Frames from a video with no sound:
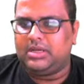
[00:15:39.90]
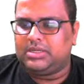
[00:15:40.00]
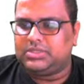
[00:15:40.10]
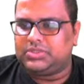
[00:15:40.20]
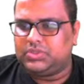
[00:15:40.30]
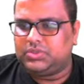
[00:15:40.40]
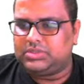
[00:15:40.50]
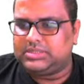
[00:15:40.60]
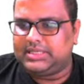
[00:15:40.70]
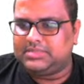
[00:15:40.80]
So
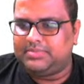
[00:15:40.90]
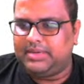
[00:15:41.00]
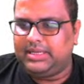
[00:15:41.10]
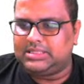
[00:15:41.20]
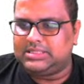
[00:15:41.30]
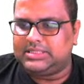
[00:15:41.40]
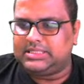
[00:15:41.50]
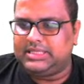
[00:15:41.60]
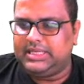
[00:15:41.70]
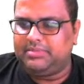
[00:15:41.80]
6 minus
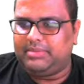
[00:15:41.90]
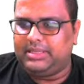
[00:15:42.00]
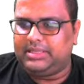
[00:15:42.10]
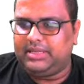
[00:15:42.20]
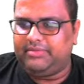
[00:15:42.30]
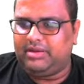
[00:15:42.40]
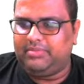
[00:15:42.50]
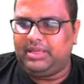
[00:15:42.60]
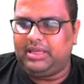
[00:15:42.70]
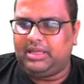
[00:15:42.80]
16 by 3 will
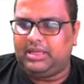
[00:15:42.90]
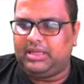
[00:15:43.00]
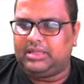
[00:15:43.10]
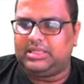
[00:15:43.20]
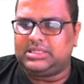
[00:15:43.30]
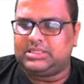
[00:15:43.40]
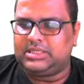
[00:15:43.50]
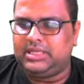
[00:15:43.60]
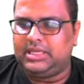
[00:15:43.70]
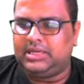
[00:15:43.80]
be this
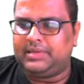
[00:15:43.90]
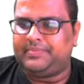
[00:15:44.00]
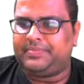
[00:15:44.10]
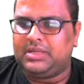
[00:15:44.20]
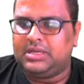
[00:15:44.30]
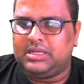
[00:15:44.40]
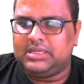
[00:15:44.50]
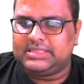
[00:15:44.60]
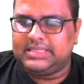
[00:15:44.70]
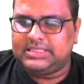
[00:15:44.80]
here.
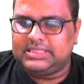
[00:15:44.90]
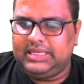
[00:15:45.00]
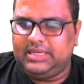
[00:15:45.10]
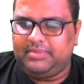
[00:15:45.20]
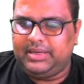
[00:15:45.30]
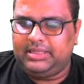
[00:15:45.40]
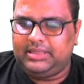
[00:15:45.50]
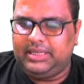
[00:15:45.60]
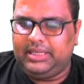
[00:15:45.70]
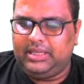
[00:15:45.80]
16 by
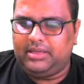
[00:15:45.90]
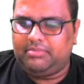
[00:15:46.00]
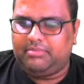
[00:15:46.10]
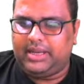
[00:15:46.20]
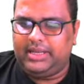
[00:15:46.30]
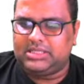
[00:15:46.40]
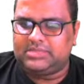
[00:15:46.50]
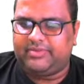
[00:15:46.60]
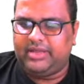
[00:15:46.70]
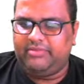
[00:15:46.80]
3 minus
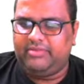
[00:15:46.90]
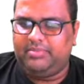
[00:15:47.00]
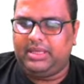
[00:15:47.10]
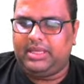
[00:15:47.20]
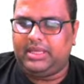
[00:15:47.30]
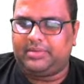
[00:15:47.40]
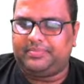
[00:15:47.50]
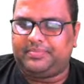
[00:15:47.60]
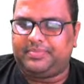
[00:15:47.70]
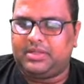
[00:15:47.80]
5 will be here.
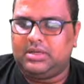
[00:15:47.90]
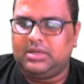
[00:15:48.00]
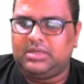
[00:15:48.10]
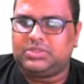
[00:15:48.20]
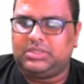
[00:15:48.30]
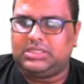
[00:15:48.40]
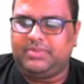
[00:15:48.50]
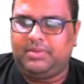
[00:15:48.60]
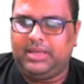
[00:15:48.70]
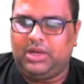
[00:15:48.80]
So this
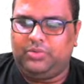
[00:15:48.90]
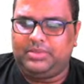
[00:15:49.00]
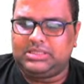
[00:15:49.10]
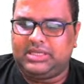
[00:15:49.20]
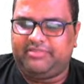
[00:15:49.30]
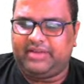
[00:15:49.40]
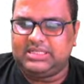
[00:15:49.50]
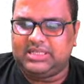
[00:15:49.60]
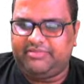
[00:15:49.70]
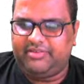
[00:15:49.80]
will be how much? 3
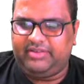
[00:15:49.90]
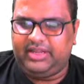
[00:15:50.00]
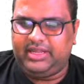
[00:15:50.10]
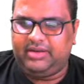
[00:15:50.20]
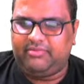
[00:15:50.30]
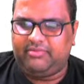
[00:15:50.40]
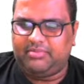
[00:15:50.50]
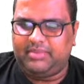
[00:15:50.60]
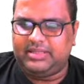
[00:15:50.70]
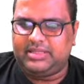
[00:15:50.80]
5s are 15. 1
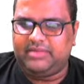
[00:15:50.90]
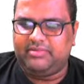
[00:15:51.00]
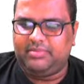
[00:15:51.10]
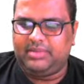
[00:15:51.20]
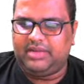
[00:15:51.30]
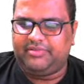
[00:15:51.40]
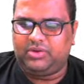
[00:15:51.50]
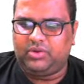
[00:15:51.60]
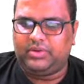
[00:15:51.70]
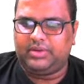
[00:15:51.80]
by 3 will be left
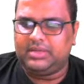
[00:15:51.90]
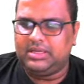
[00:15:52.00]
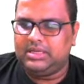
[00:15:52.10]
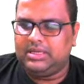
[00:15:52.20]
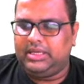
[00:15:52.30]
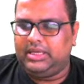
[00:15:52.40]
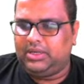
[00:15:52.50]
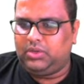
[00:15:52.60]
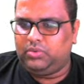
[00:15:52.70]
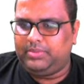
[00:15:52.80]
over. Here
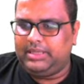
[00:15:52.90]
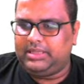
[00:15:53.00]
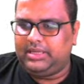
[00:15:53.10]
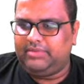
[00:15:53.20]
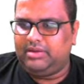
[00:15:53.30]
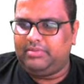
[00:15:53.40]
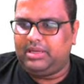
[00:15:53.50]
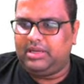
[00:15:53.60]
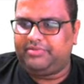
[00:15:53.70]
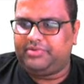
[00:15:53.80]
2 by 3 will be
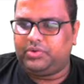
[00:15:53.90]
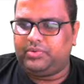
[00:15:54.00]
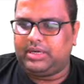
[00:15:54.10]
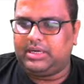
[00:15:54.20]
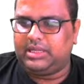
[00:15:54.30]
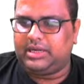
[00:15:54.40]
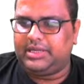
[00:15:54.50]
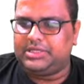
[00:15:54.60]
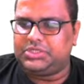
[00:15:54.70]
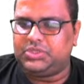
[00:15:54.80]
left over. And the
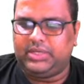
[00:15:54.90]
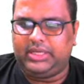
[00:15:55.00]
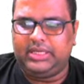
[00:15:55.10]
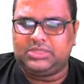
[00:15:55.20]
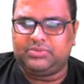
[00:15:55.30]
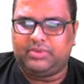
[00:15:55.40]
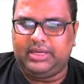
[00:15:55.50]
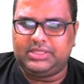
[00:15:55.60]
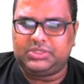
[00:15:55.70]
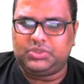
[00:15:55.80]
ratio is 1
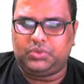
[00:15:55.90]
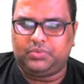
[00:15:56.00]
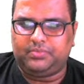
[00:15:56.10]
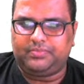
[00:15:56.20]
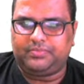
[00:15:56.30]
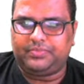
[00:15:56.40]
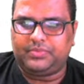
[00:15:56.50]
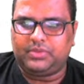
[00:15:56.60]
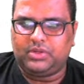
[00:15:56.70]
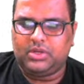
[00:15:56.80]
is to 2.
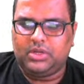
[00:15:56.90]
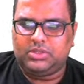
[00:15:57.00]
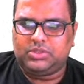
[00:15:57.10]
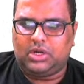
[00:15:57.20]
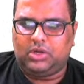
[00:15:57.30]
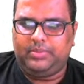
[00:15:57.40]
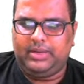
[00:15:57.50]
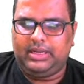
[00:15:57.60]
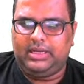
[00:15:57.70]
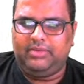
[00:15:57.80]
So
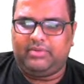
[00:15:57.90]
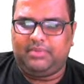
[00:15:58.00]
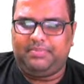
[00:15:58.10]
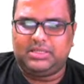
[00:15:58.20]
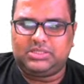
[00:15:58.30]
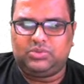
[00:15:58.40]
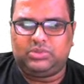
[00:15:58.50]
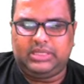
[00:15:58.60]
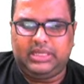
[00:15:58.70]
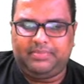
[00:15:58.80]
automatically 1 plus 2,
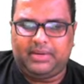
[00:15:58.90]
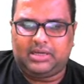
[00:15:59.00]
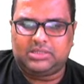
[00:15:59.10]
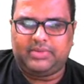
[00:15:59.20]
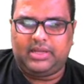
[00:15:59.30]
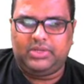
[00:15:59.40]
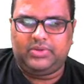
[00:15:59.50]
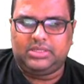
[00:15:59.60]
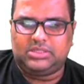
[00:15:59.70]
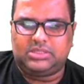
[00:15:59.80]
3 parts value
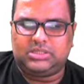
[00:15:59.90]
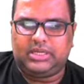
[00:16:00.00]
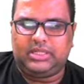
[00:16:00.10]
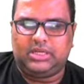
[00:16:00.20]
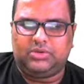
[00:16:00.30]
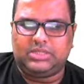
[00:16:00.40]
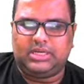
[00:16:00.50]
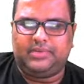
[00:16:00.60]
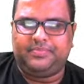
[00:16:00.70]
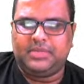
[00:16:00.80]
is
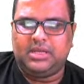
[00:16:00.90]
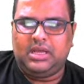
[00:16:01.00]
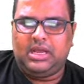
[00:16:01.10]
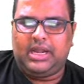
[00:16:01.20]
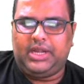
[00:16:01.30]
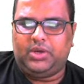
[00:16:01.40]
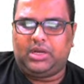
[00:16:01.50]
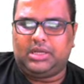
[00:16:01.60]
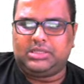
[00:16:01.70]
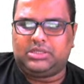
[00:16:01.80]
3000, and you are
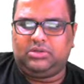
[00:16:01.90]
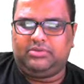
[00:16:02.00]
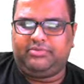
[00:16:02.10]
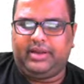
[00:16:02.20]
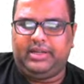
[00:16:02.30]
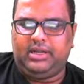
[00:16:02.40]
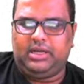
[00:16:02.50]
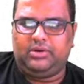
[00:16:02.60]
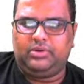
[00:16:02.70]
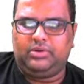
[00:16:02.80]
asked to find
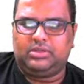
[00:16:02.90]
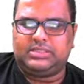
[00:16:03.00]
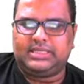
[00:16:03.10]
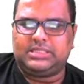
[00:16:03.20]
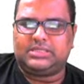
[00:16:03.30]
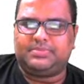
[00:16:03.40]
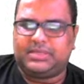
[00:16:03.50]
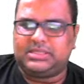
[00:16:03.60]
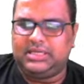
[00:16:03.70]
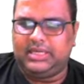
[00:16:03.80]
out 6
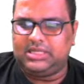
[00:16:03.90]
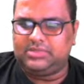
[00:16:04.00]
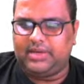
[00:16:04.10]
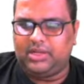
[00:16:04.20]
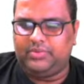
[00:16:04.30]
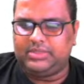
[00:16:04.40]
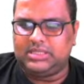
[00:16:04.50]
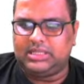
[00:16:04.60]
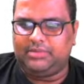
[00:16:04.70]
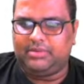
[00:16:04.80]
percentage value, which is
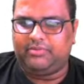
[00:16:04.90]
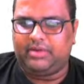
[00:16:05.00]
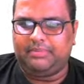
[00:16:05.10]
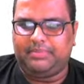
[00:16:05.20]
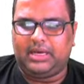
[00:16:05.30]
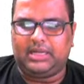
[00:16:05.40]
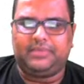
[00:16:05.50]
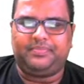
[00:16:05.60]
nothing but one part.